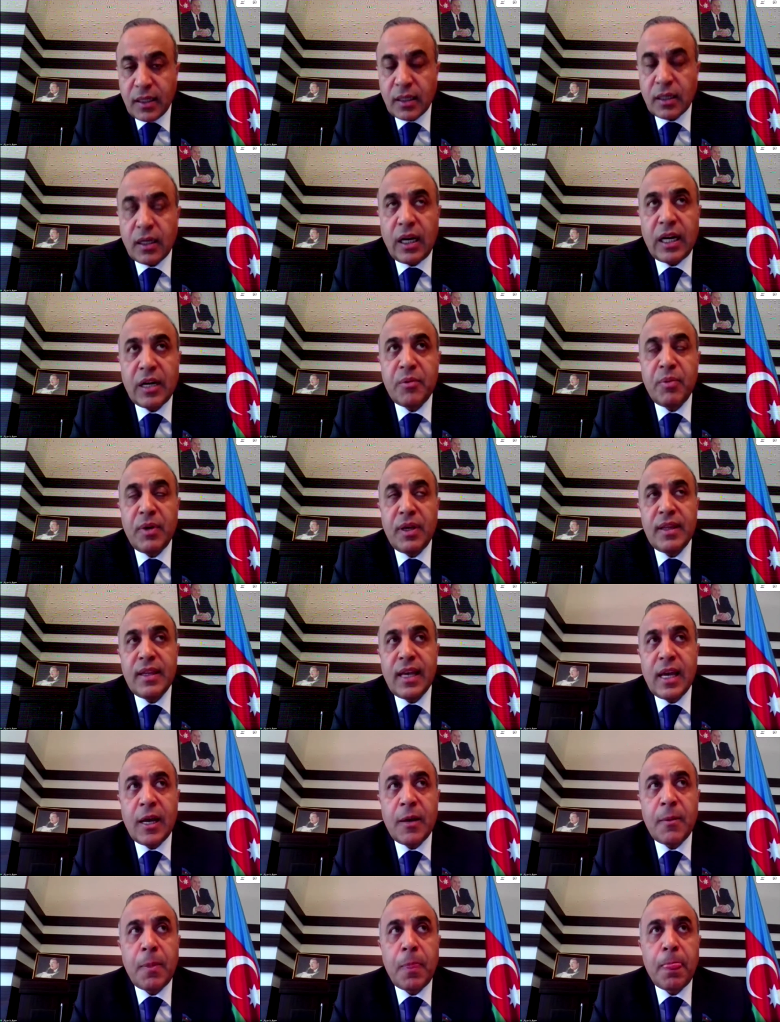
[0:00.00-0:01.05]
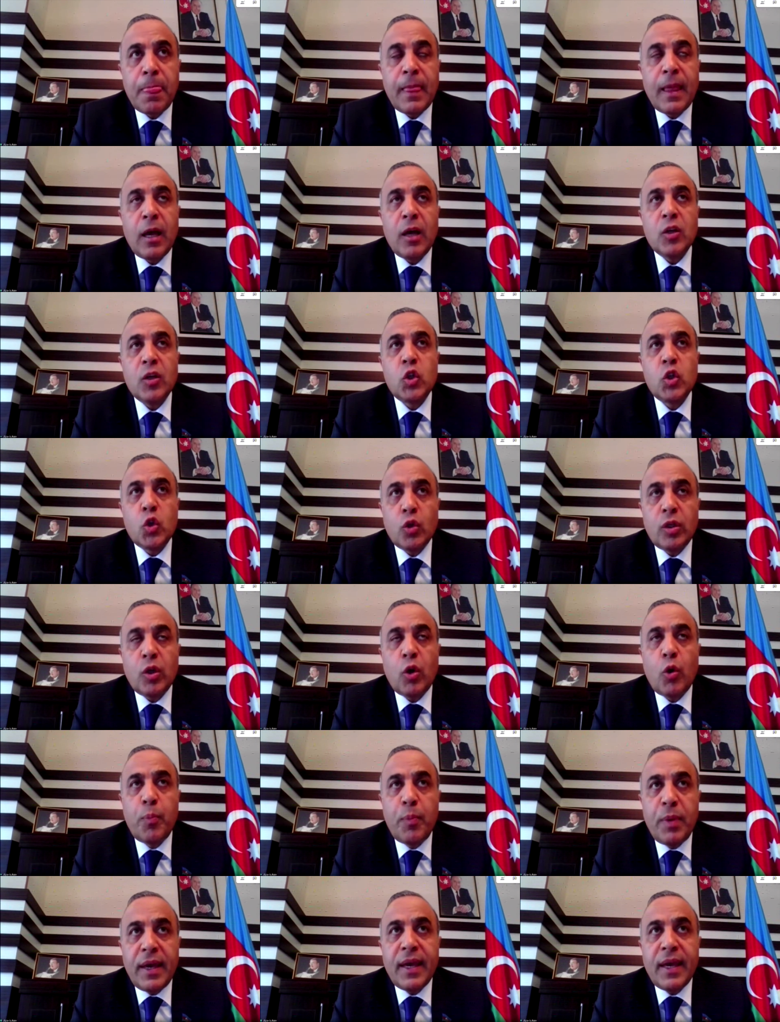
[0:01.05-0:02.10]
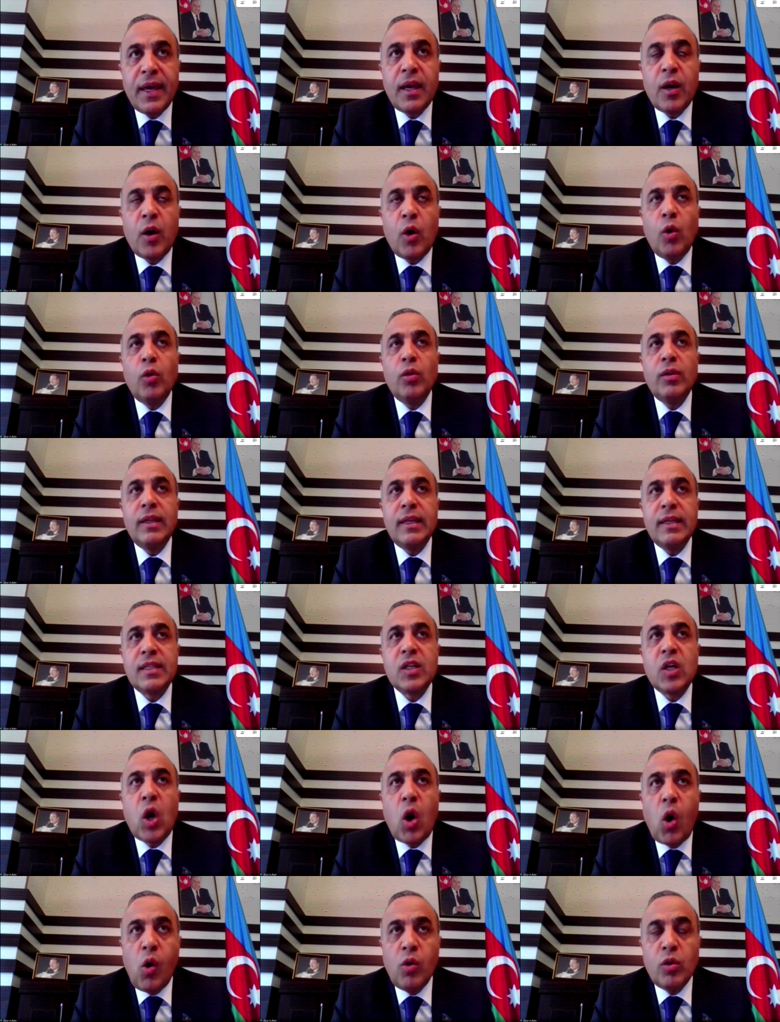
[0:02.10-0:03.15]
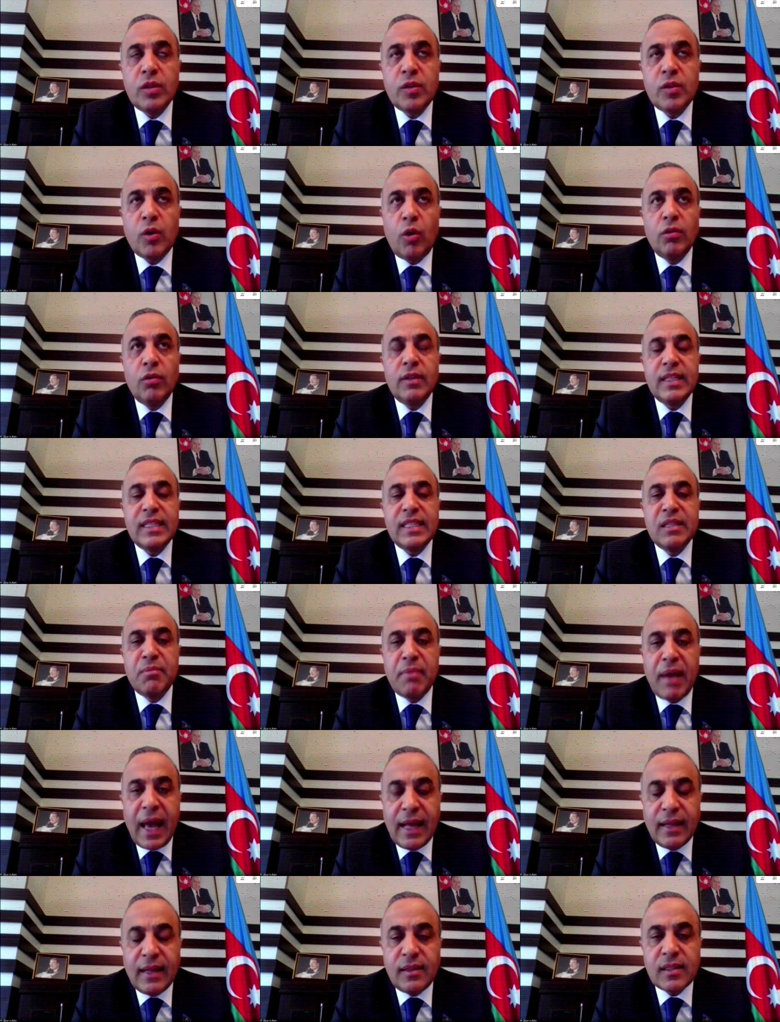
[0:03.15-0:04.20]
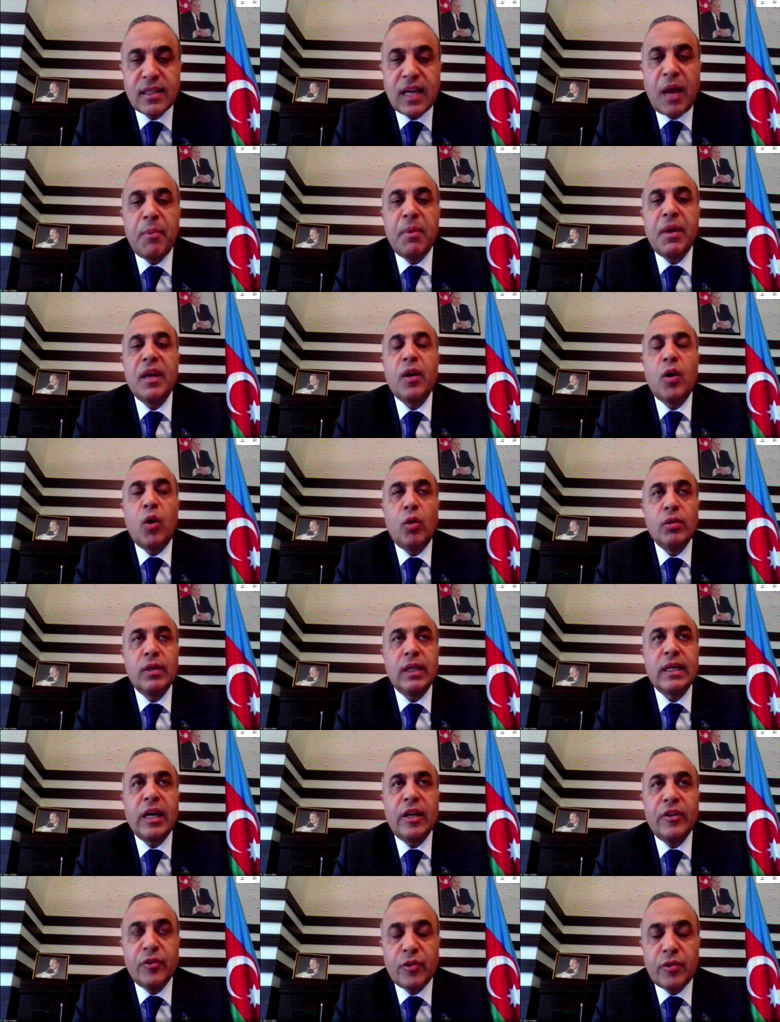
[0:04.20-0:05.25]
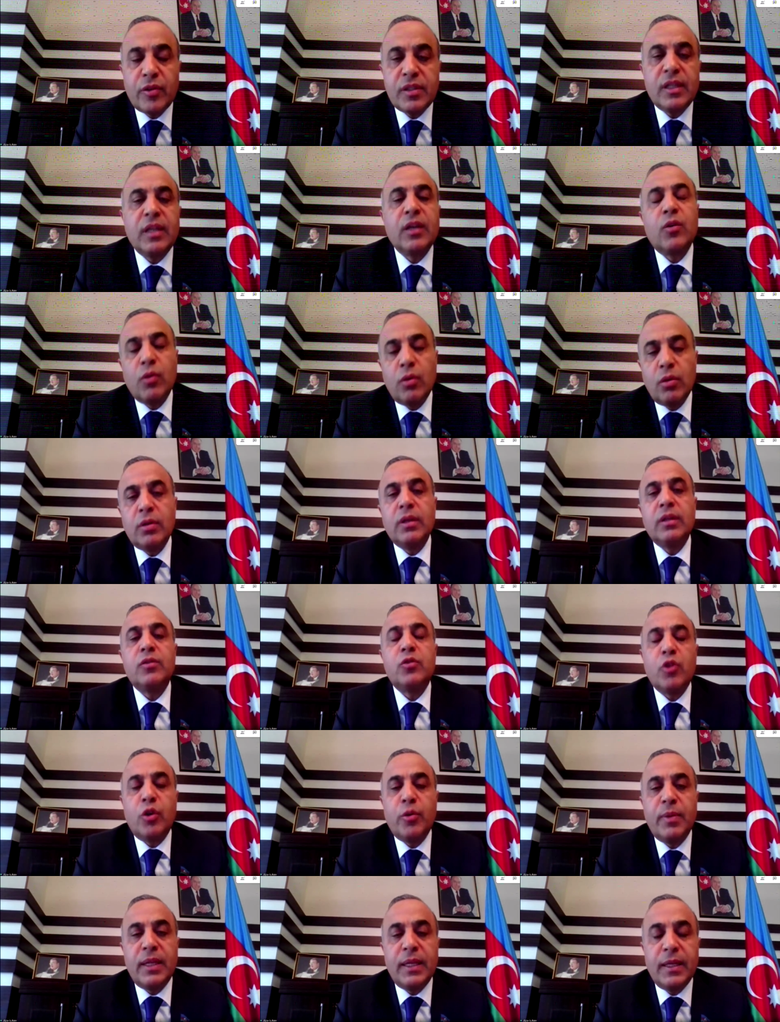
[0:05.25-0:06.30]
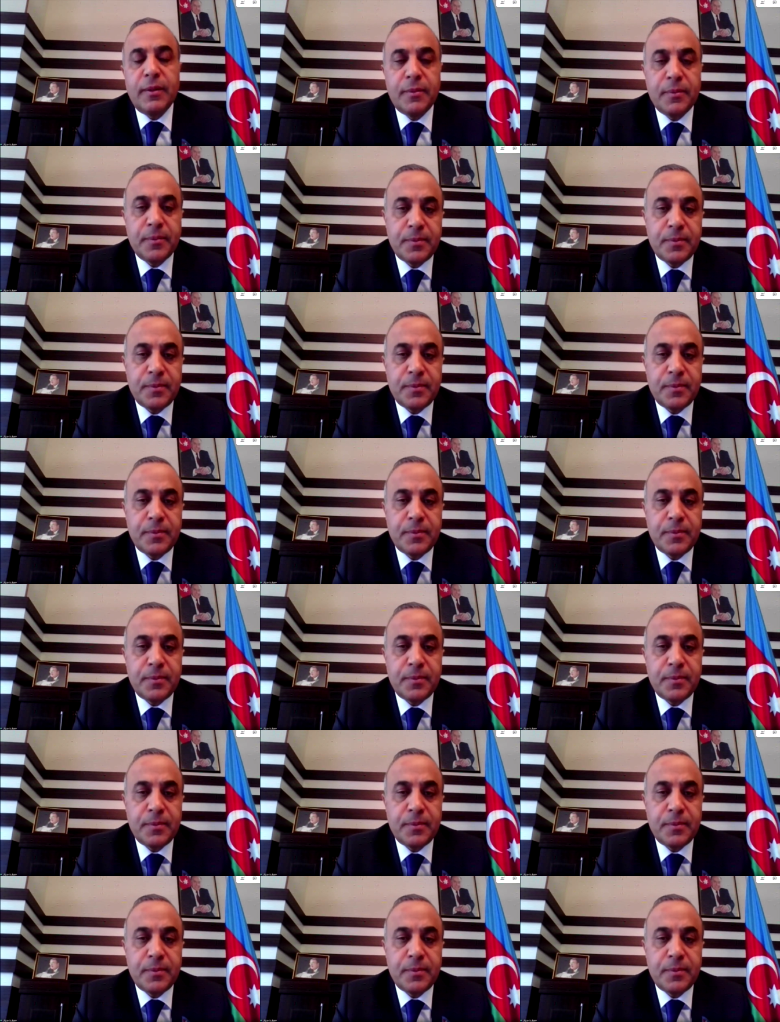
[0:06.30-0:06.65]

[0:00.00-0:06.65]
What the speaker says: think Armenia should obey all these calls, all these demands coming all the countries, including Germany.